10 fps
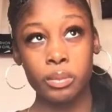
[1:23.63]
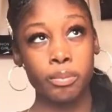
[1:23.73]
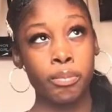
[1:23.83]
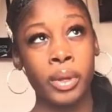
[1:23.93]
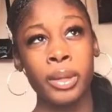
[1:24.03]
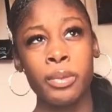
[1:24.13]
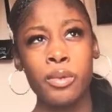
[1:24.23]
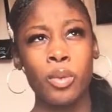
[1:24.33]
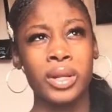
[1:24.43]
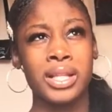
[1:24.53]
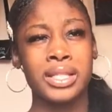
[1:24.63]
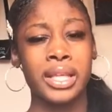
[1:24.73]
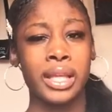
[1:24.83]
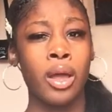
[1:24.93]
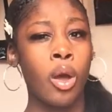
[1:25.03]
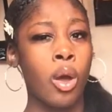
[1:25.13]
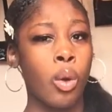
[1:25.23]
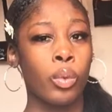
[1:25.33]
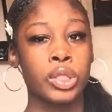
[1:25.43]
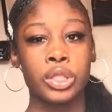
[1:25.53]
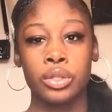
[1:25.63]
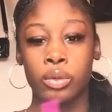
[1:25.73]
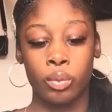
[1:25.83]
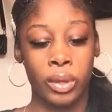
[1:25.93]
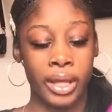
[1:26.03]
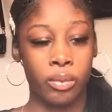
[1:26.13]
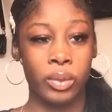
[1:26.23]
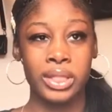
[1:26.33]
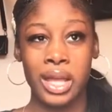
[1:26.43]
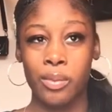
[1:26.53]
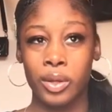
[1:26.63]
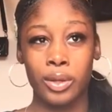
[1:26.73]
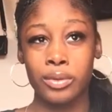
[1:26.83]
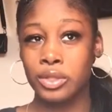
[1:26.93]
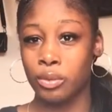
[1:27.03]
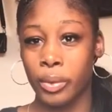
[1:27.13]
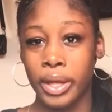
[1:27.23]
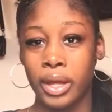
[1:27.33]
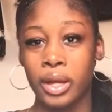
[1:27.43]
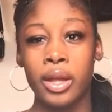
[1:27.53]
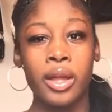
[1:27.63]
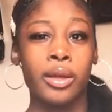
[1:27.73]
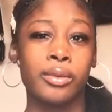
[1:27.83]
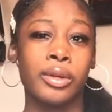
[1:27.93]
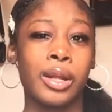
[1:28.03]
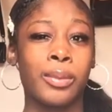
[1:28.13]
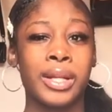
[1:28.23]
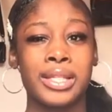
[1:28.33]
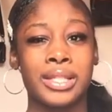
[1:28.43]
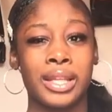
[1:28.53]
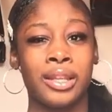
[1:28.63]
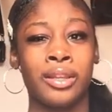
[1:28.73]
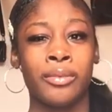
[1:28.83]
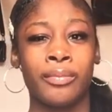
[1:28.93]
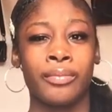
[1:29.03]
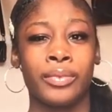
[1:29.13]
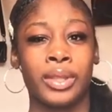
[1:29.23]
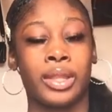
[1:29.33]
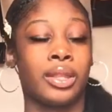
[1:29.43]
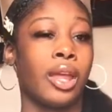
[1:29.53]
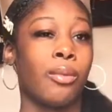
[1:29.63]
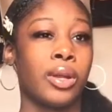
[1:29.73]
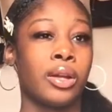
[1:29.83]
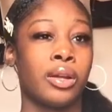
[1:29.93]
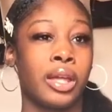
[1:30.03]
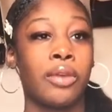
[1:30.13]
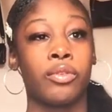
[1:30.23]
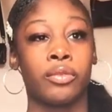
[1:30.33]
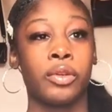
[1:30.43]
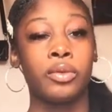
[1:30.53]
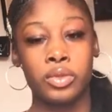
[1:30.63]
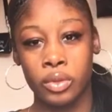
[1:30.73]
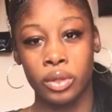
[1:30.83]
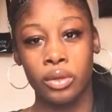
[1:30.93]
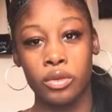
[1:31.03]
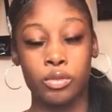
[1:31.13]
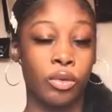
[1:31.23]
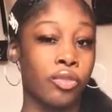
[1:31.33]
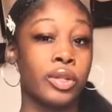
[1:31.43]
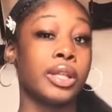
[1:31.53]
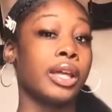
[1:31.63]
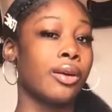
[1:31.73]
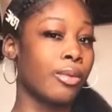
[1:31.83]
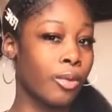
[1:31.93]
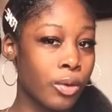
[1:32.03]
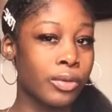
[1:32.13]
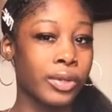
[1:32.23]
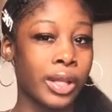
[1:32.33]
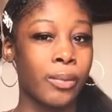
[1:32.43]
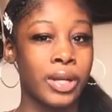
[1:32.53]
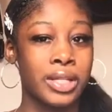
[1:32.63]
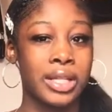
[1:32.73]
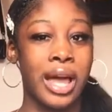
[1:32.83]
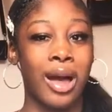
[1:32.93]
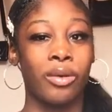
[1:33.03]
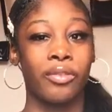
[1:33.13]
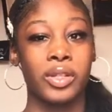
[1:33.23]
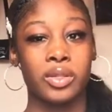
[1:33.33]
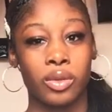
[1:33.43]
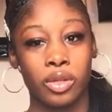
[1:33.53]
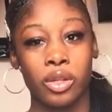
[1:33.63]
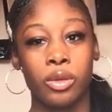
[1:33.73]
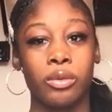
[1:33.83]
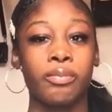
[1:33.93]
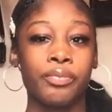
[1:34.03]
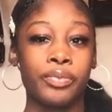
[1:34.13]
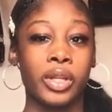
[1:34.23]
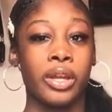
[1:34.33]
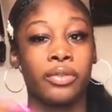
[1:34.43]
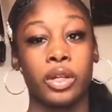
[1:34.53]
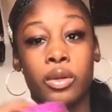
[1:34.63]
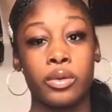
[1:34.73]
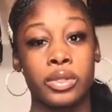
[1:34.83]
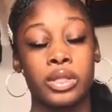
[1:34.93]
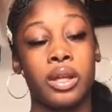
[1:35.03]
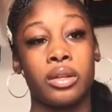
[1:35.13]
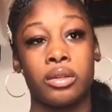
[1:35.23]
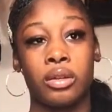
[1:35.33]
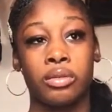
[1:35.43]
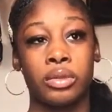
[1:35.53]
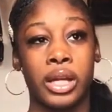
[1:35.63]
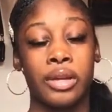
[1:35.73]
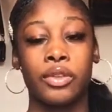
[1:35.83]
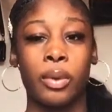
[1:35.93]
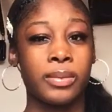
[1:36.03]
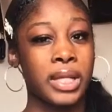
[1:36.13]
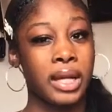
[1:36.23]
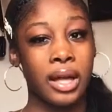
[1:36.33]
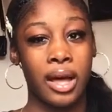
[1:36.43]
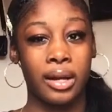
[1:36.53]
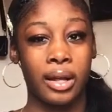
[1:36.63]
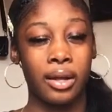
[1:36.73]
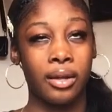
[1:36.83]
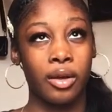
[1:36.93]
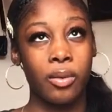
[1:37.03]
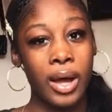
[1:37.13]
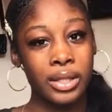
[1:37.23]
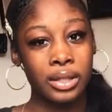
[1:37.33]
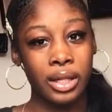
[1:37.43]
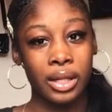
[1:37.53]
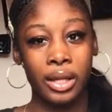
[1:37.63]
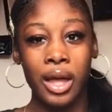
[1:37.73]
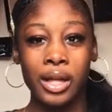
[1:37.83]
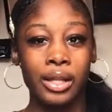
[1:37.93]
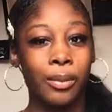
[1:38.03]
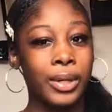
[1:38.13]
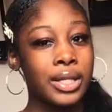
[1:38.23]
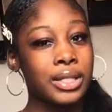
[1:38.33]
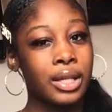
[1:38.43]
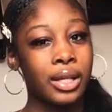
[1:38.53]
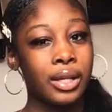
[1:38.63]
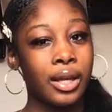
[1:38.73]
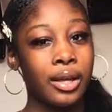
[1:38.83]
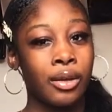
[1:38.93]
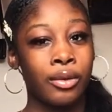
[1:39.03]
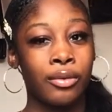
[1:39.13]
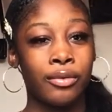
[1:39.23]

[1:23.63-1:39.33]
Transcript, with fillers: But people want to see what you do, like what type of clothes you wear. You know, they want to see, they want to get reviews on the clothes before they go and order it. They want to see how it fits on you. If the clothes, you know, like if the website got like a good quality, they want to see if